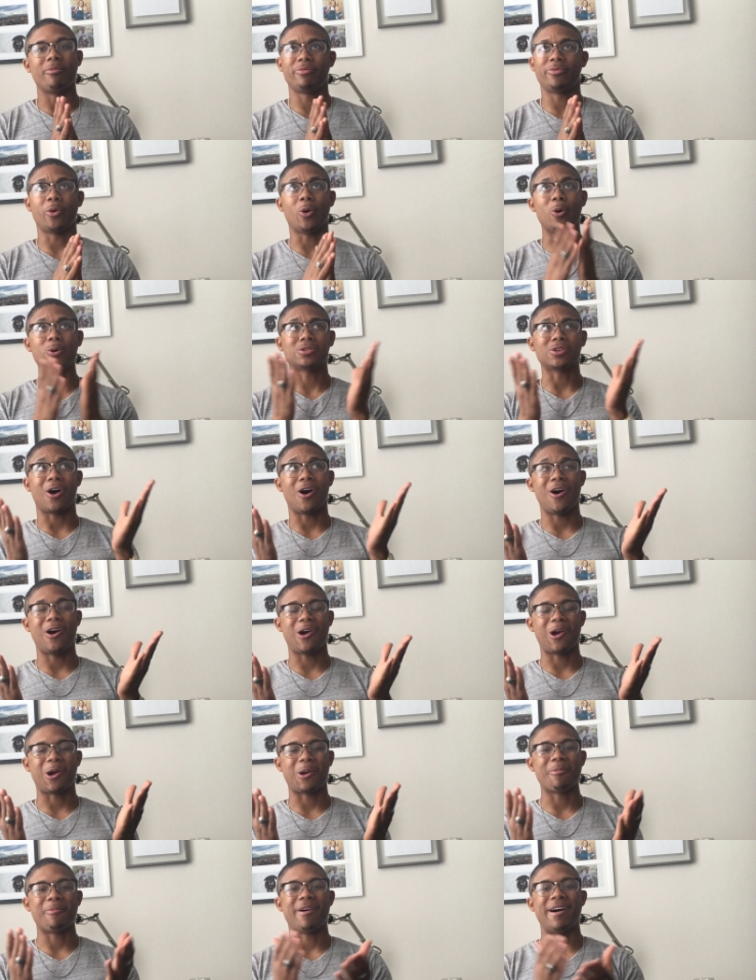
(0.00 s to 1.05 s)
those
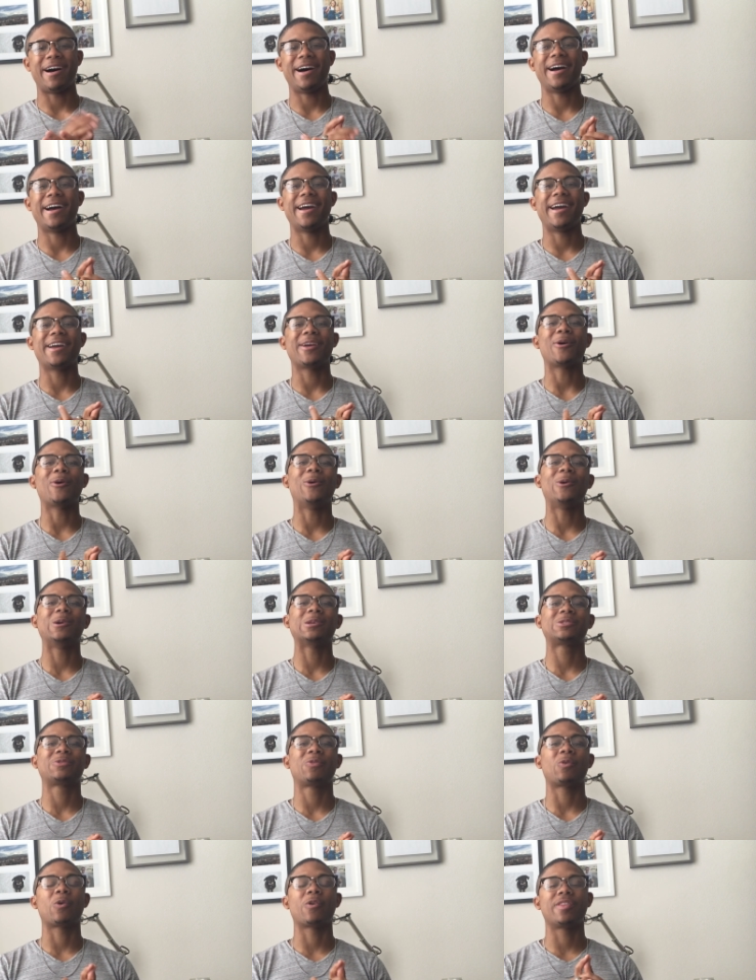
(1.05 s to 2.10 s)
are my
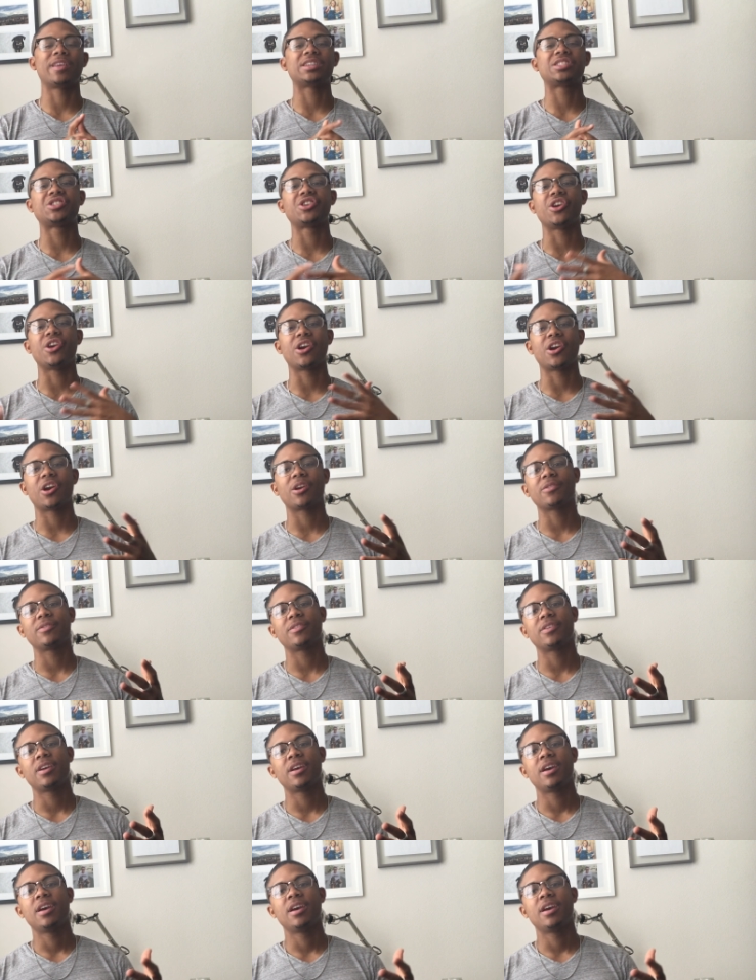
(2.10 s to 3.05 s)
goals for this year,